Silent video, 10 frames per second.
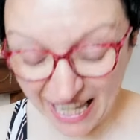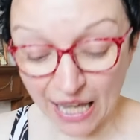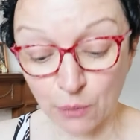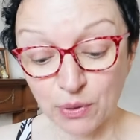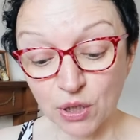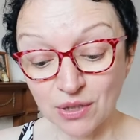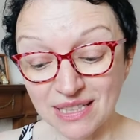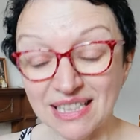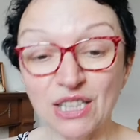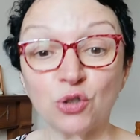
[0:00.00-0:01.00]
and we're going to
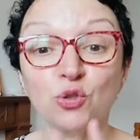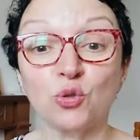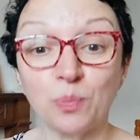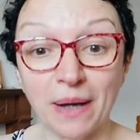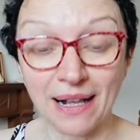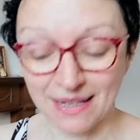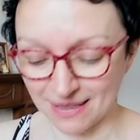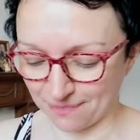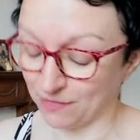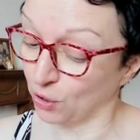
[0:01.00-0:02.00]
stick to two
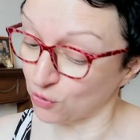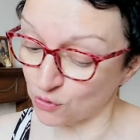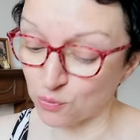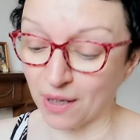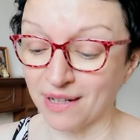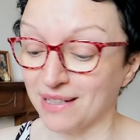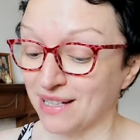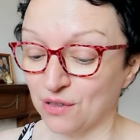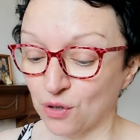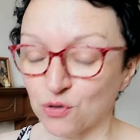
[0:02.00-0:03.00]
parts, not three,
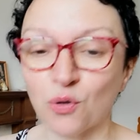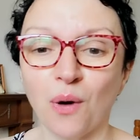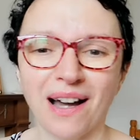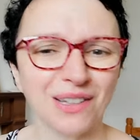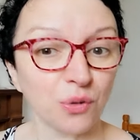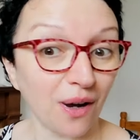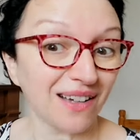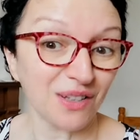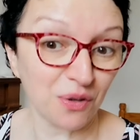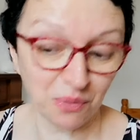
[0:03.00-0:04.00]
not trois,
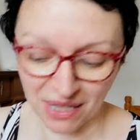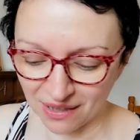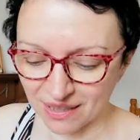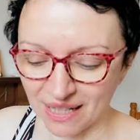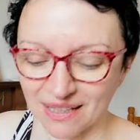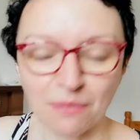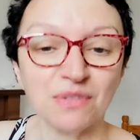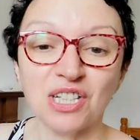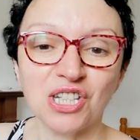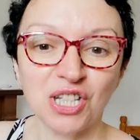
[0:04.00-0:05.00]
trois, three. Okay, I'm
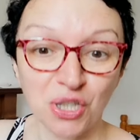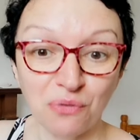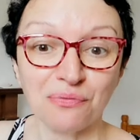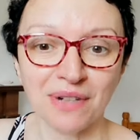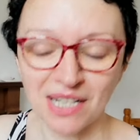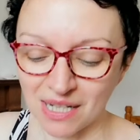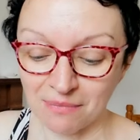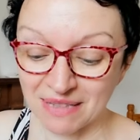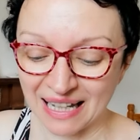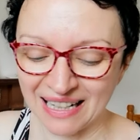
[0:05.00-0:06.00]
teaching you French,
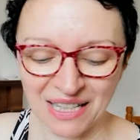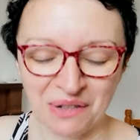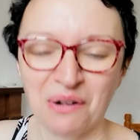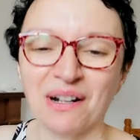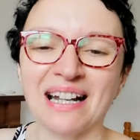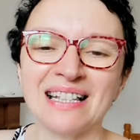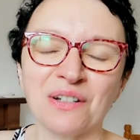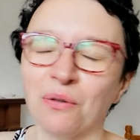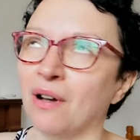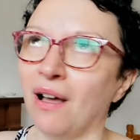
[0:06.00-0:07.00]
I'm telling you. Okay, let's
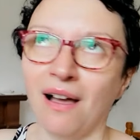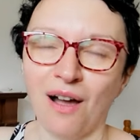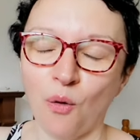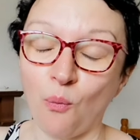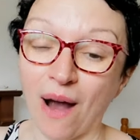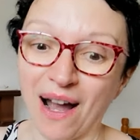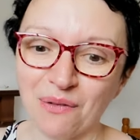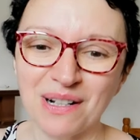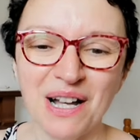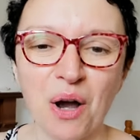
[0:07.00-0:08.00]
go.
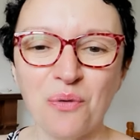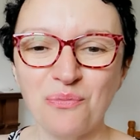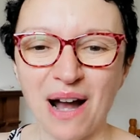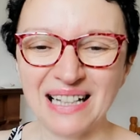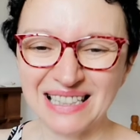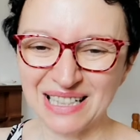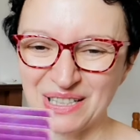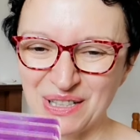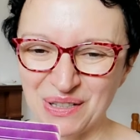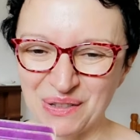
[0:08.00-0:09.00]
Wow. One,
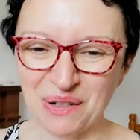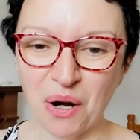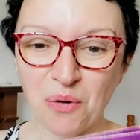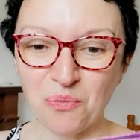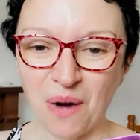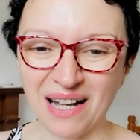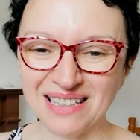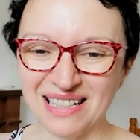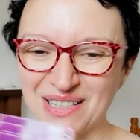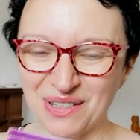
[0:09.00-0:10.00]
two,
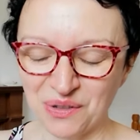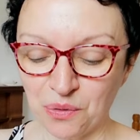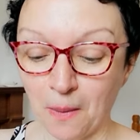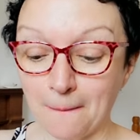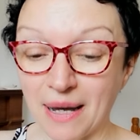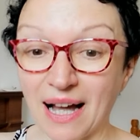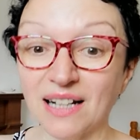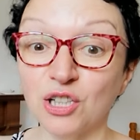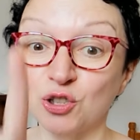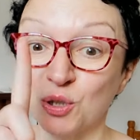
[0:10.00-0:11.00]
one, two.
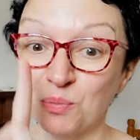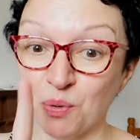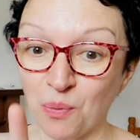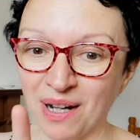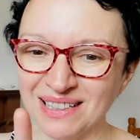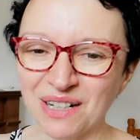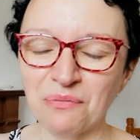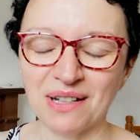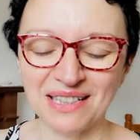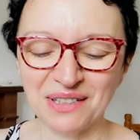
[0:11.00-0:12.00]
Par number one,
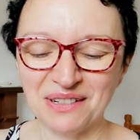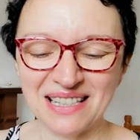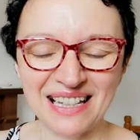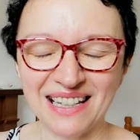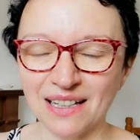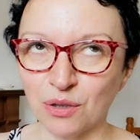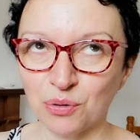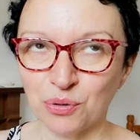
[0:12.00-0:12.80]
what they're not saying.